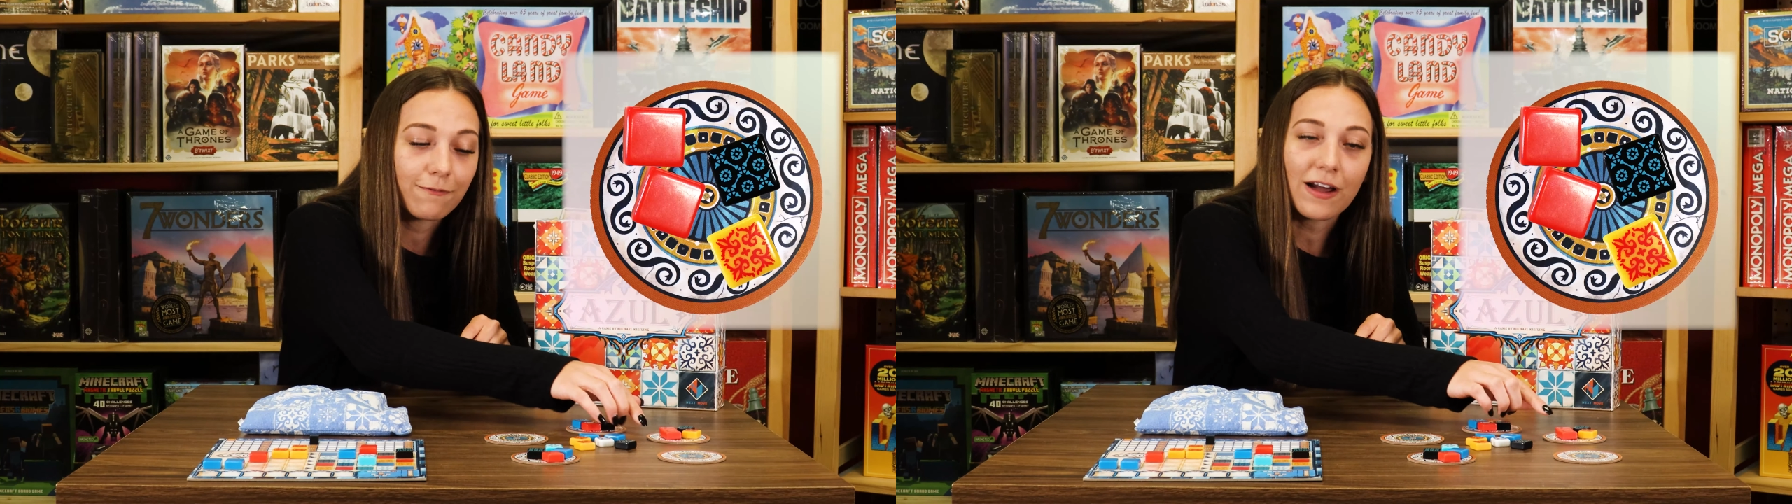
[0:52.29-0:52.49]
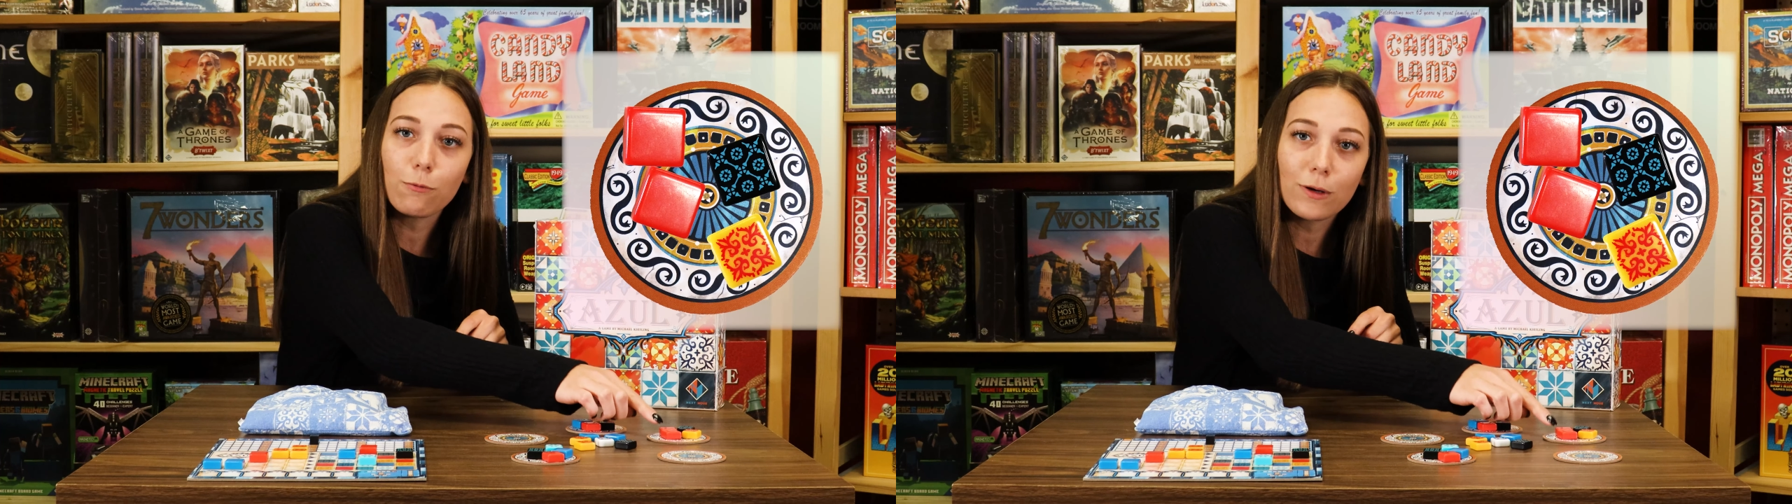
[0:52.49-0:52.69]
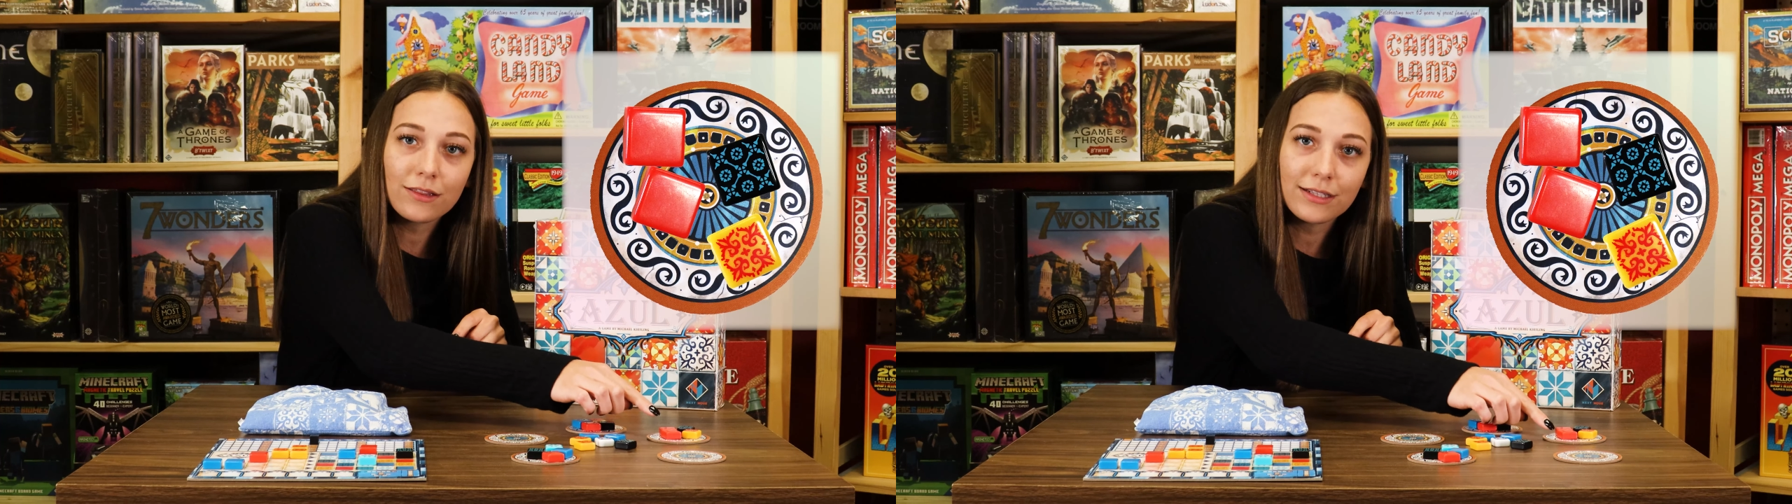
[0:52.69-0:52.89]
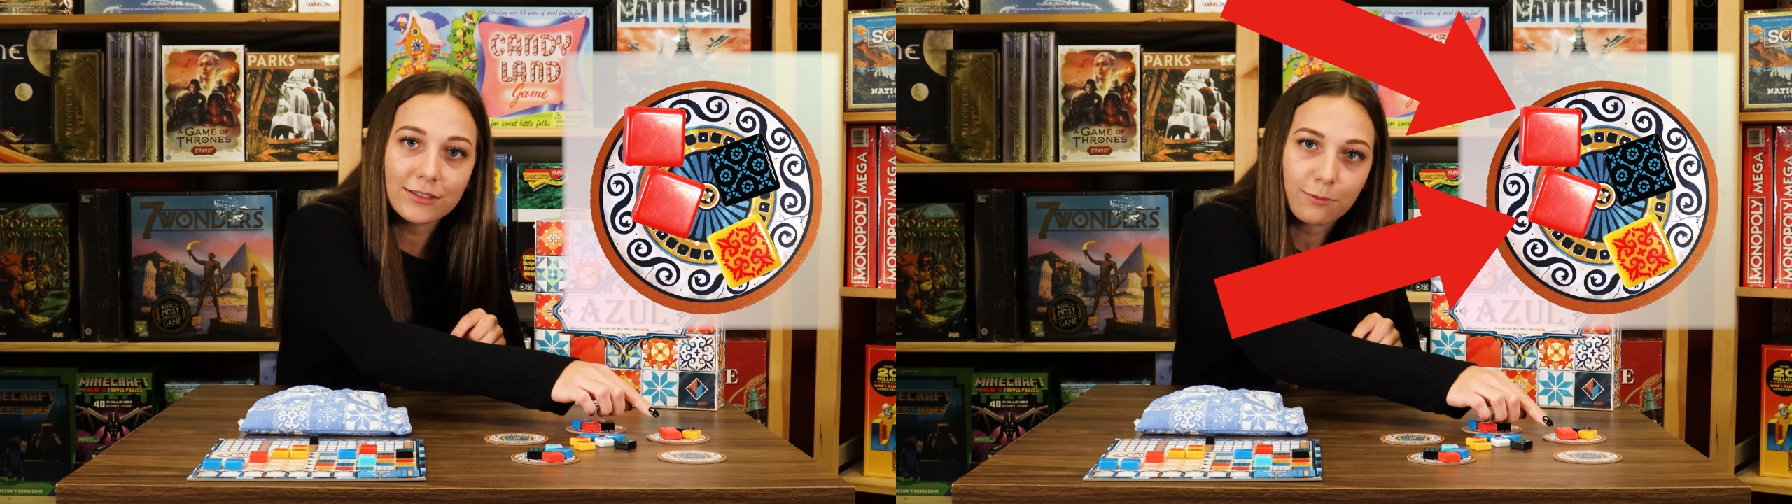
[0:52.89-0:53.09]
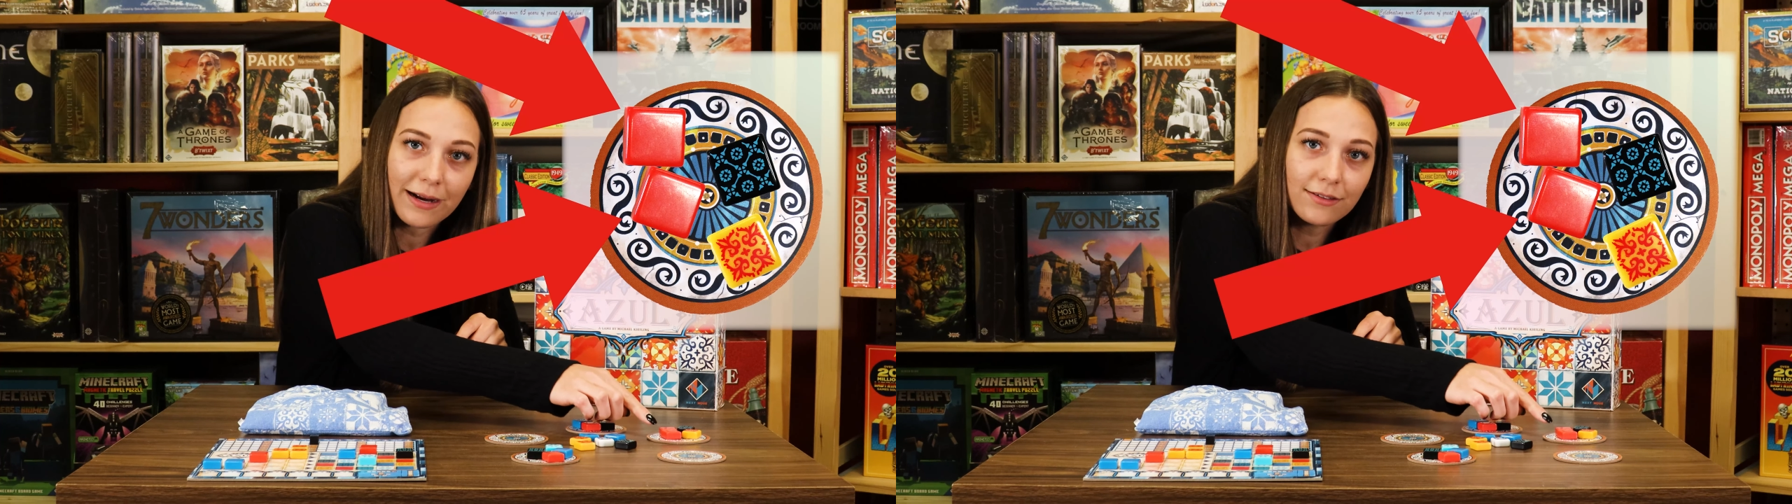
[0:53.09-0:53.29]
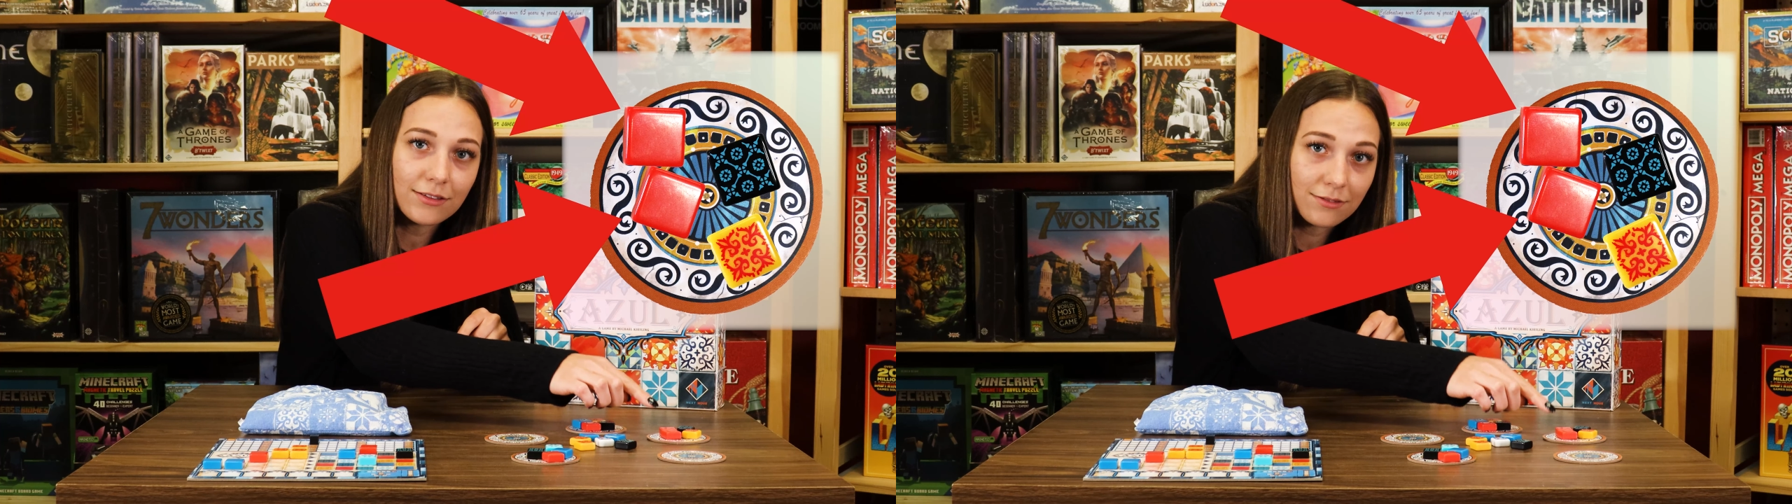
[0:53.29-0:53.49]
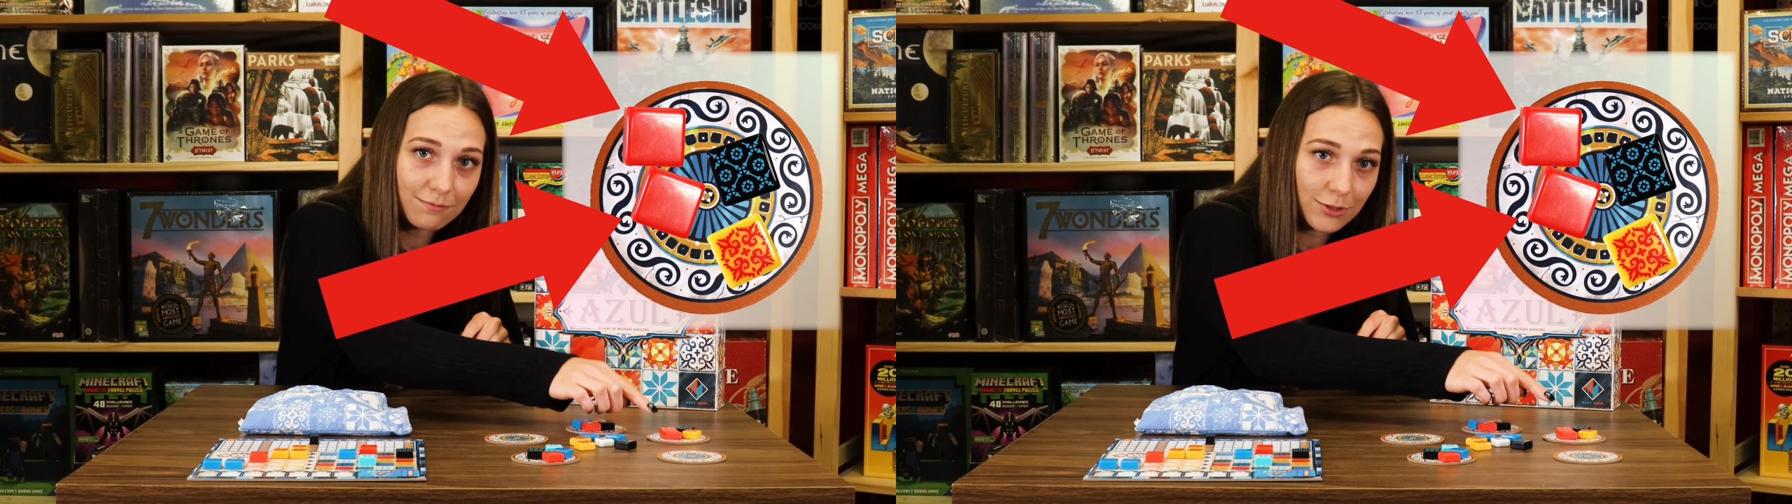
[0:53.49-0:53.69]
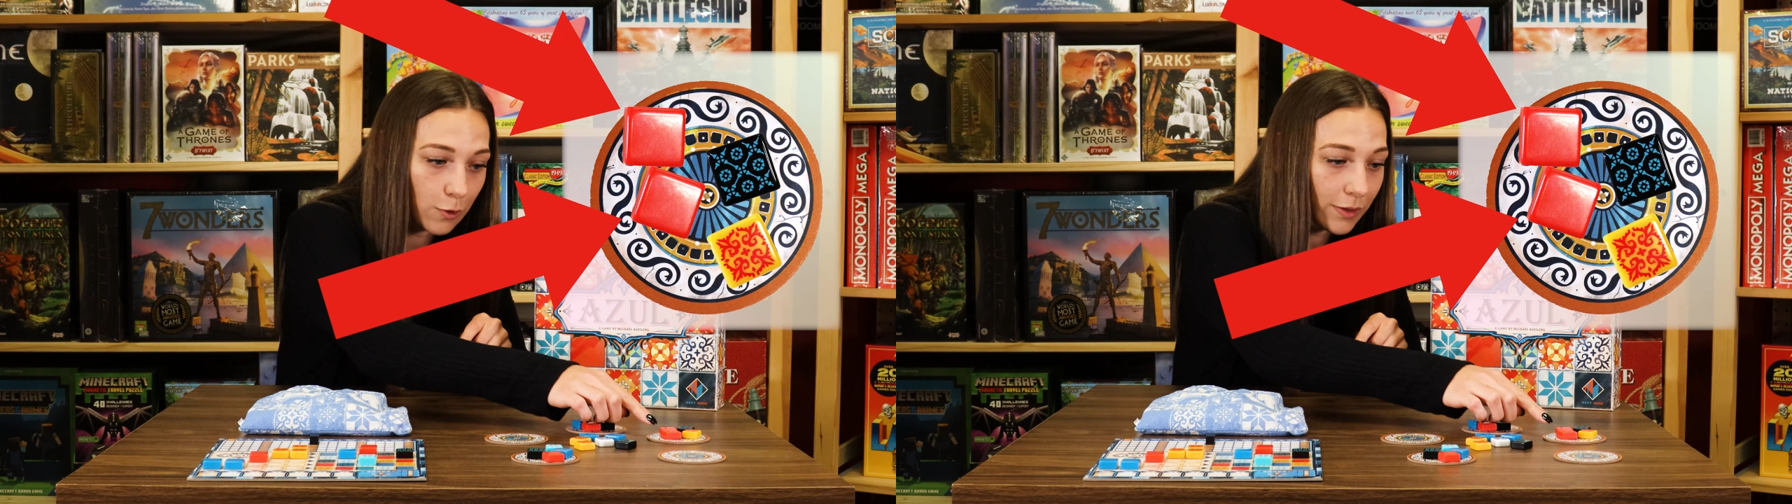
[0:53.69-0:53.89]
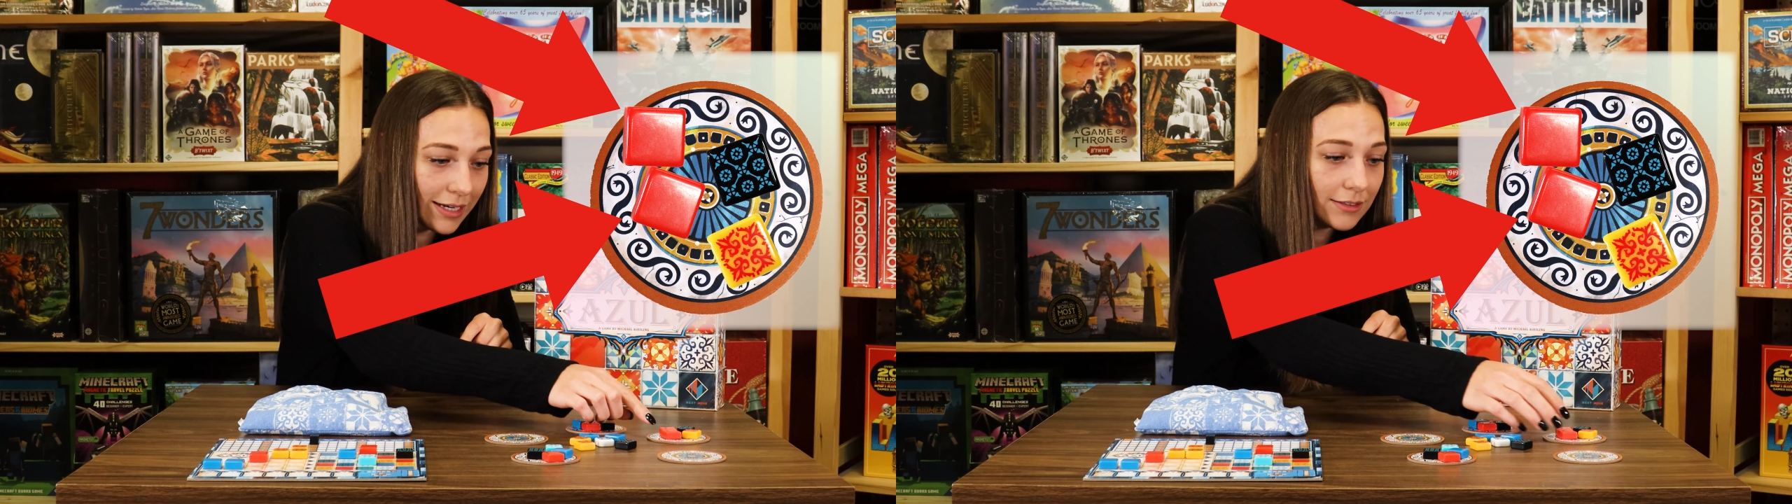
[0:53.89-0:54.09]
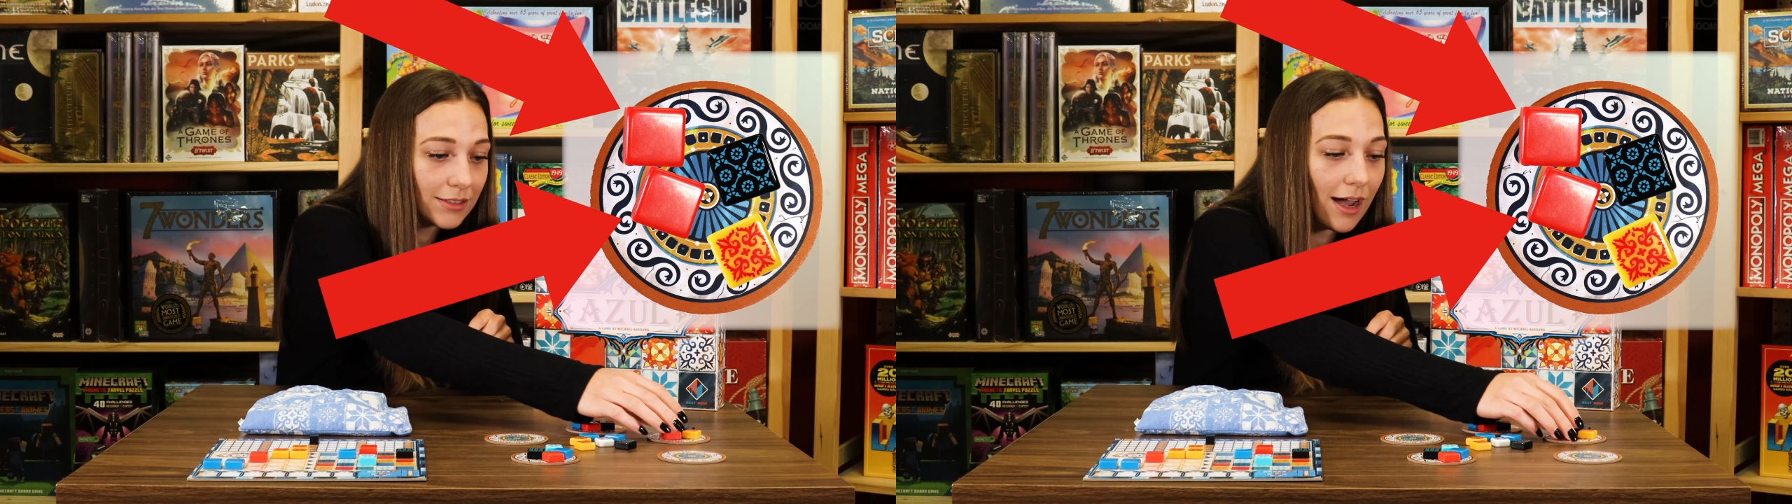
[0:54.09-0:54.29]
if I wanted these red
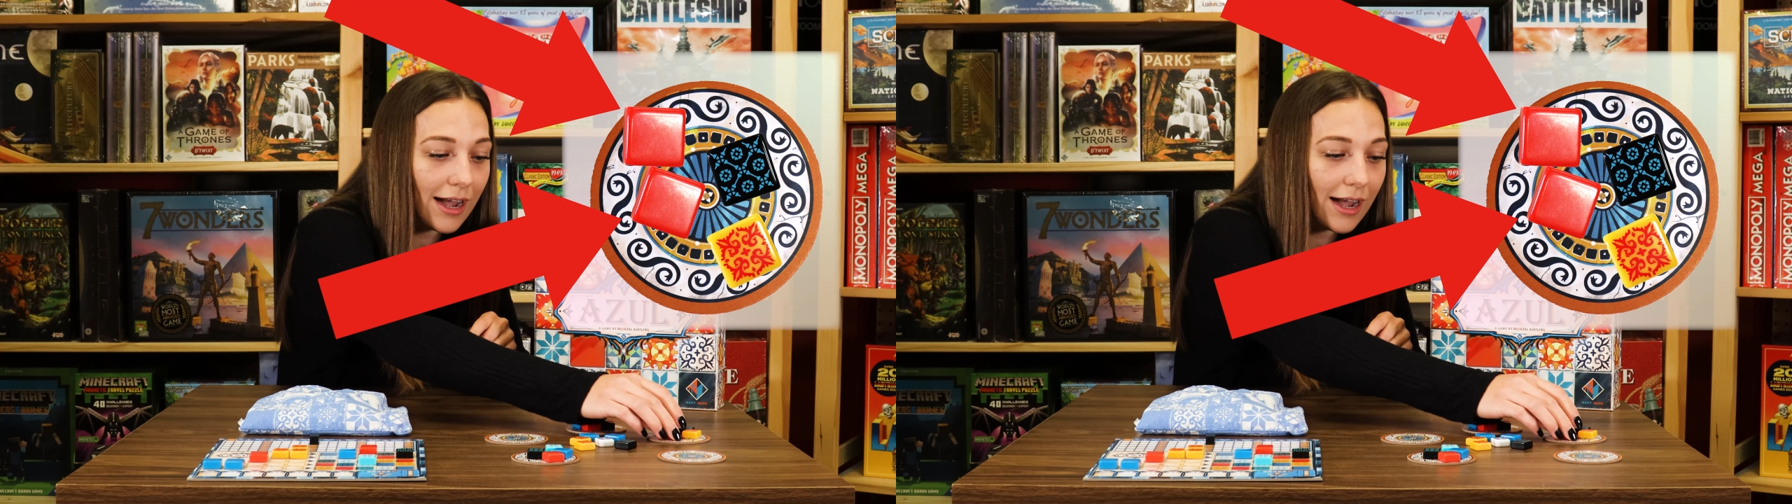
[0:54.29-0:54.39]
tokens,